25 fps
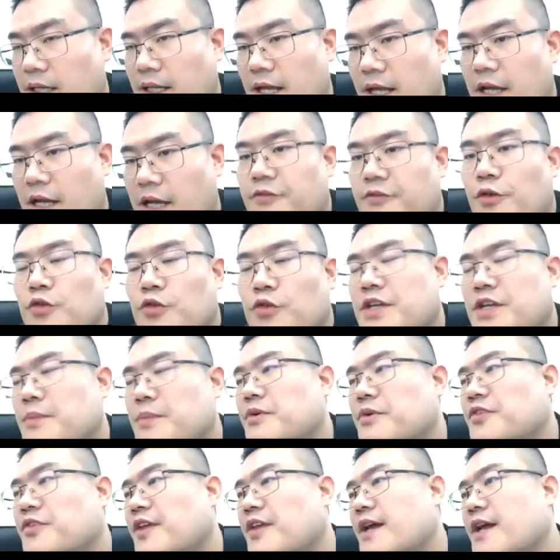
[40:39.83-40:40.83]
like
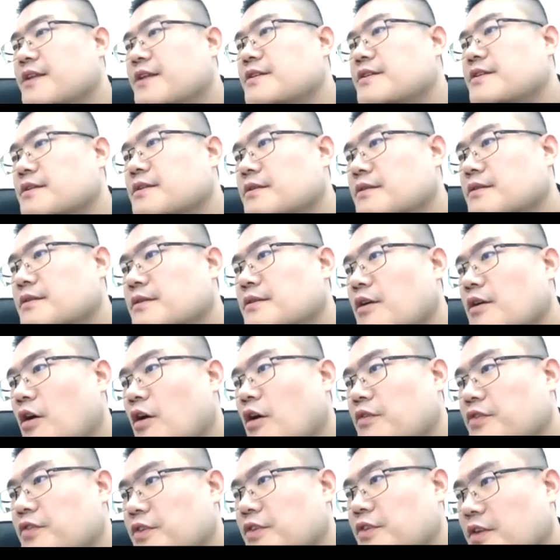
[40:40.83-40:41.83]
40%
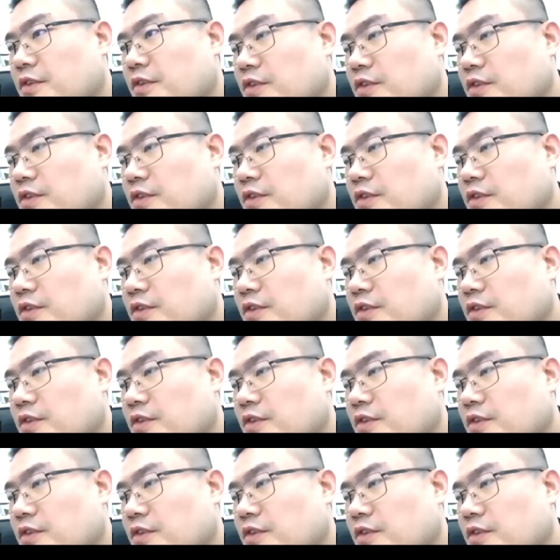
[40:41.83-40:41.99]
of the